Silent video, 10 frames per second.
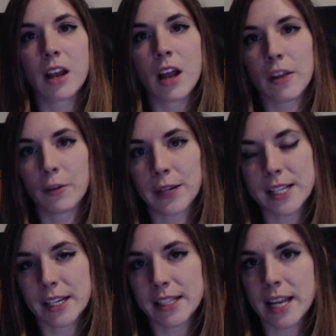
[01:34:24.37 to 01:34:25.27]
and the
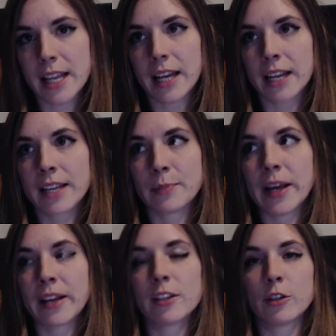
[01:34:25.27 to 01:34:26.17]
reason I say that is
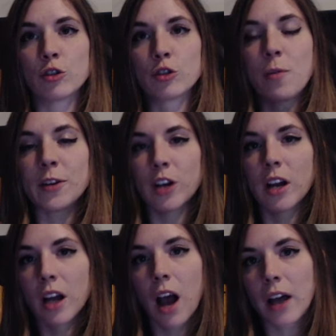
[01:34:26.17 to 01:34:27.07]
because there's so much
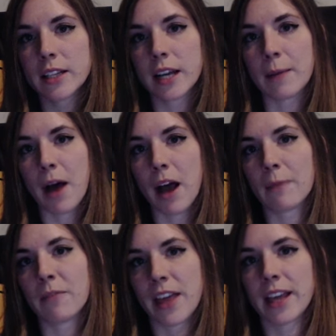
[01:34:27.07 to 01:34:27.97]
goddamn
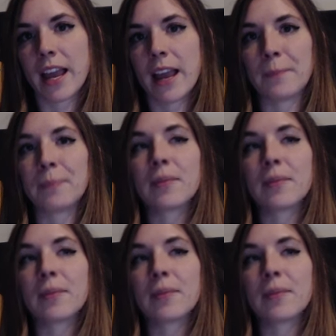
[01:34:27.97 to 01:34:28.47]
hype for that game.